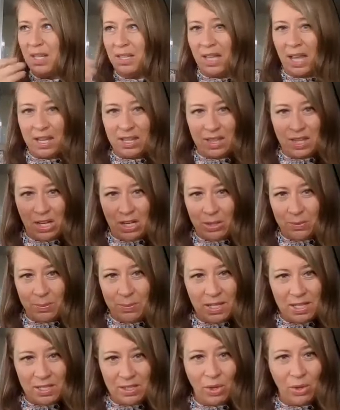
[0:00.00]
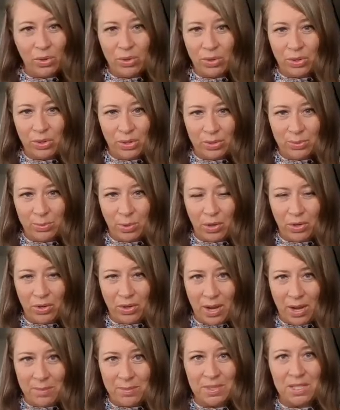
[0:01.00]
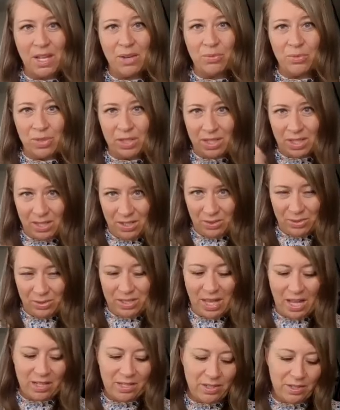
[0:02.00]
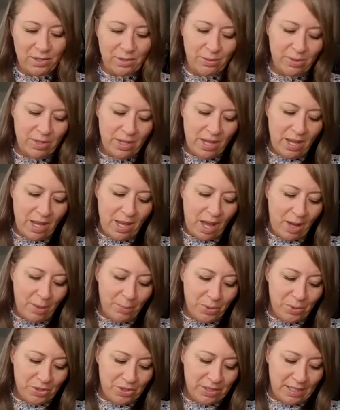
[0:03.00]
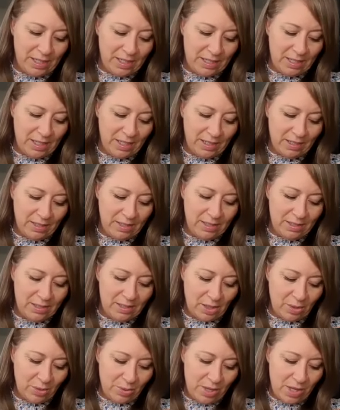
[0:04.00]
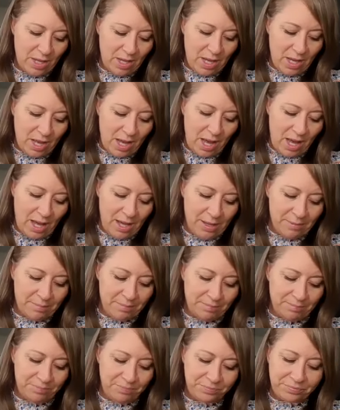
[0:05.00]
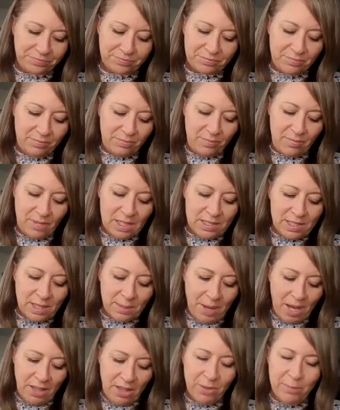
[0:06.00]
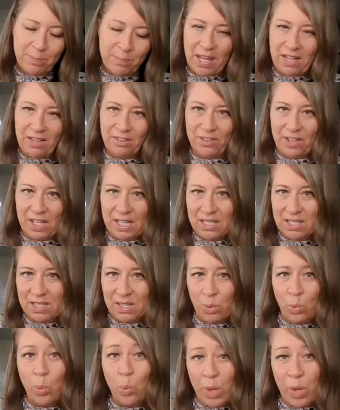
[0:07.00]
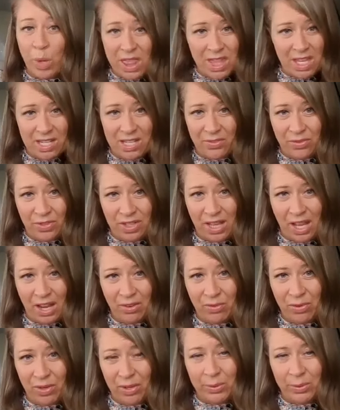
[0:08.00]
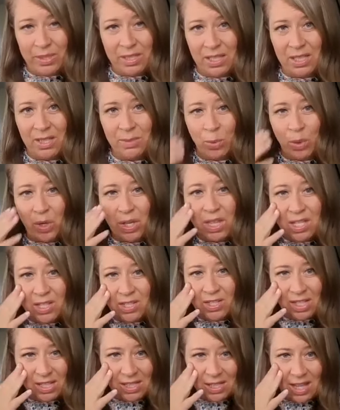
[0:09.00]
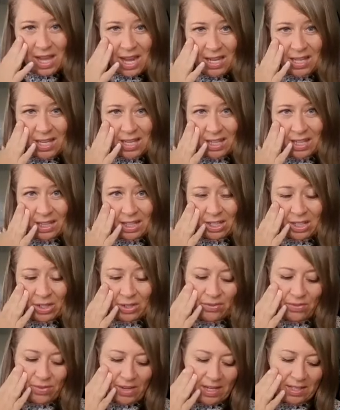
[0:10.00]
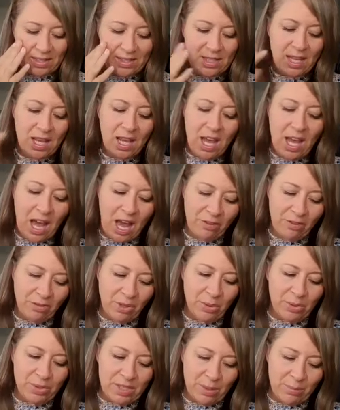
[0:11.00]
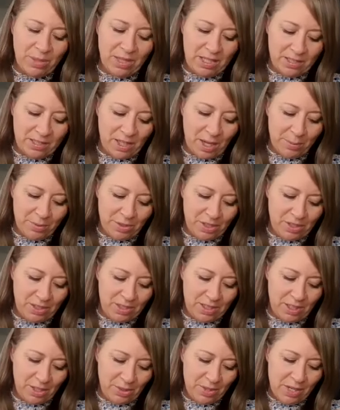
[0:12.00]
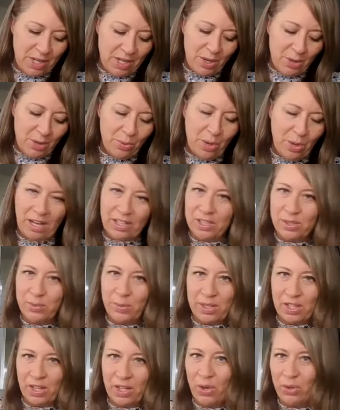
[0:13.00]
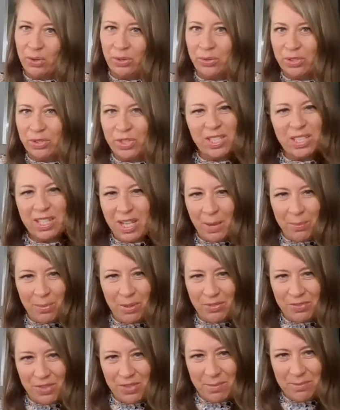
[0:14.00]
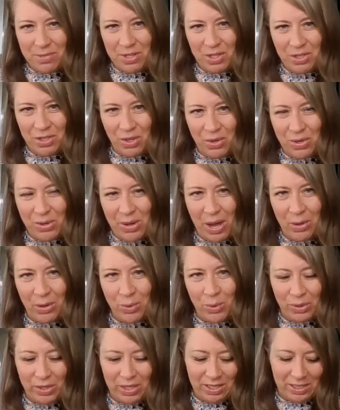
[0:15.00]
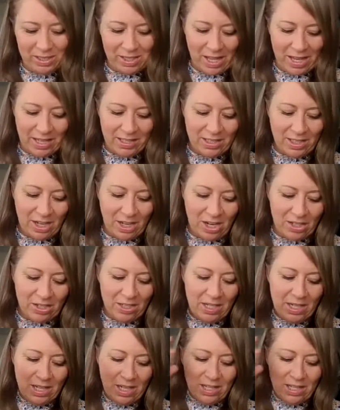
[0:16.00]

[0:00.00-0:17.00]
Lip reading: light therapy is go through those programs and really use that to help your skin heal. So some other benefits with the different light frequencies, more than just like healing your face, I wrote some of these options too. I just want to go through just a couple of them to show you how cool these lights are.